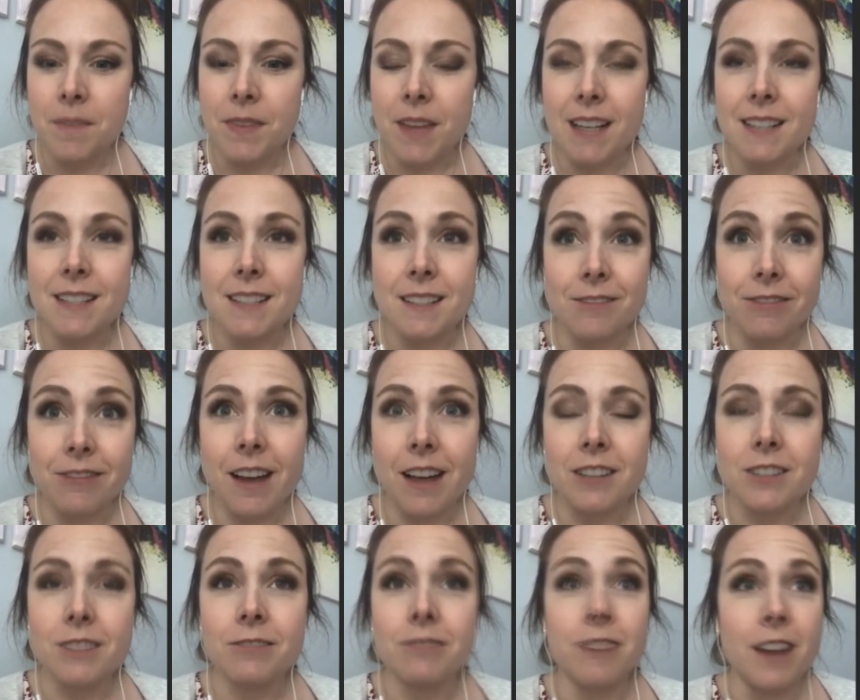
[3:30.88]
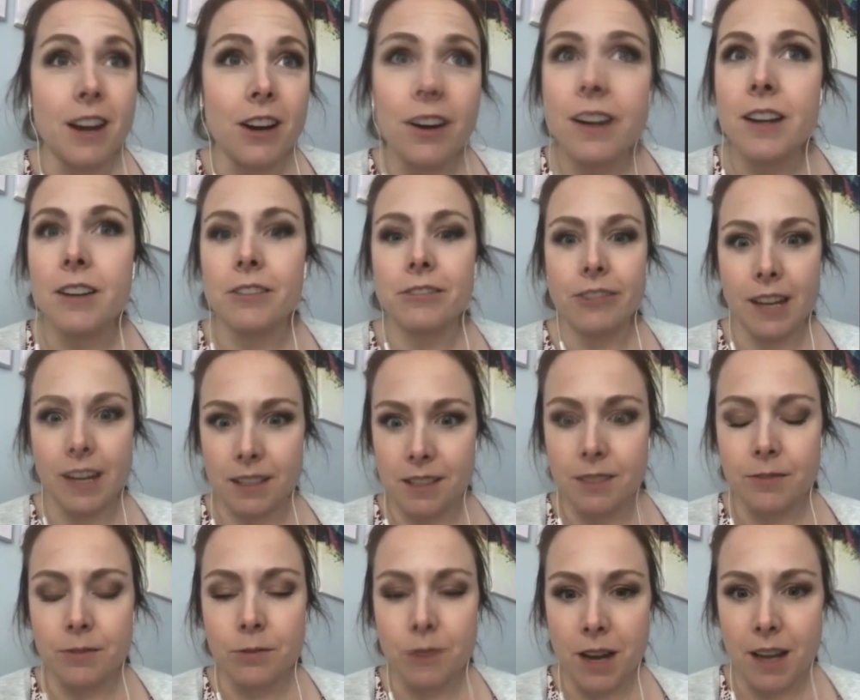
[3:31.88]
is in fact a very
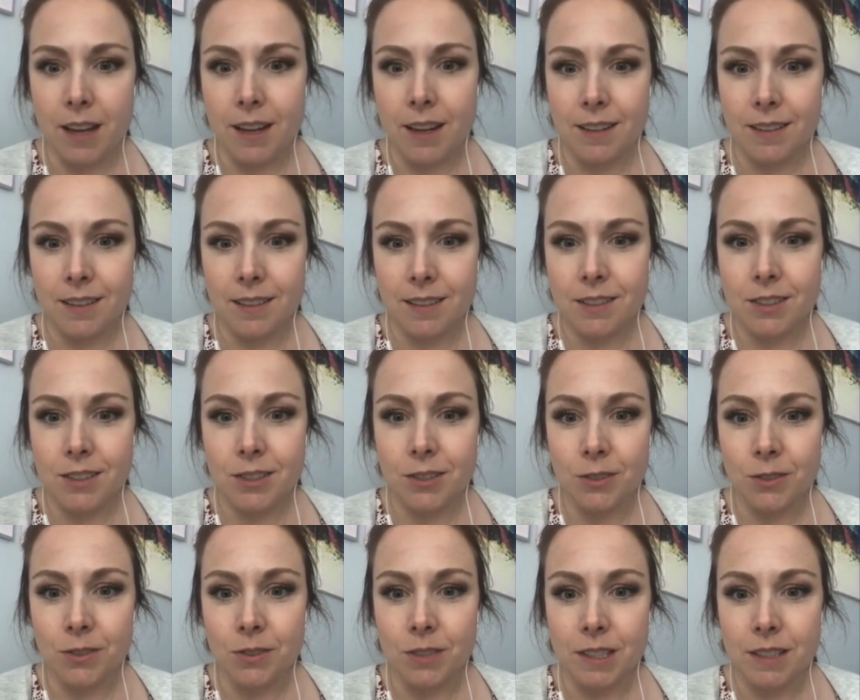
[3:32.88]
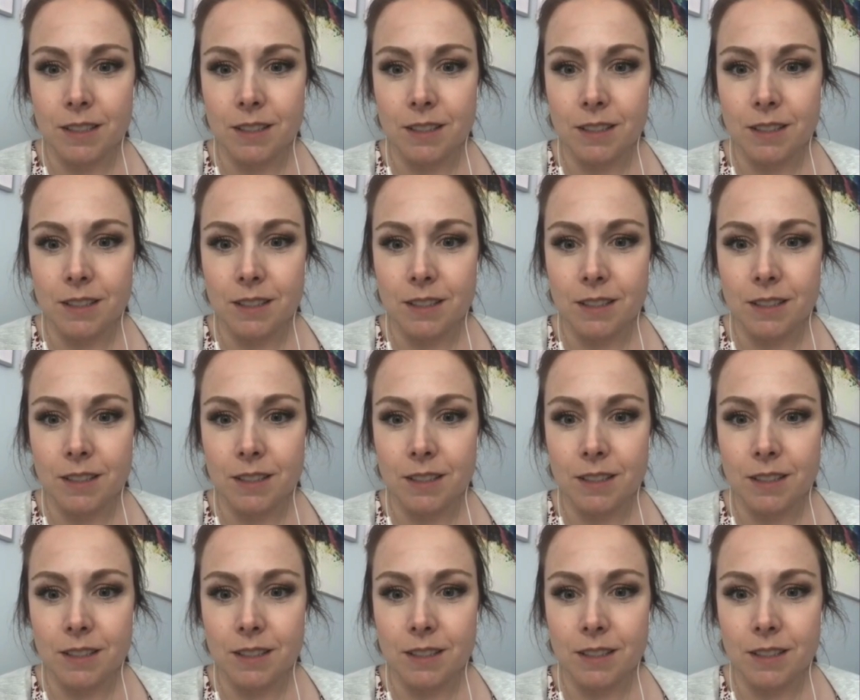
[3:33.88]
effective way to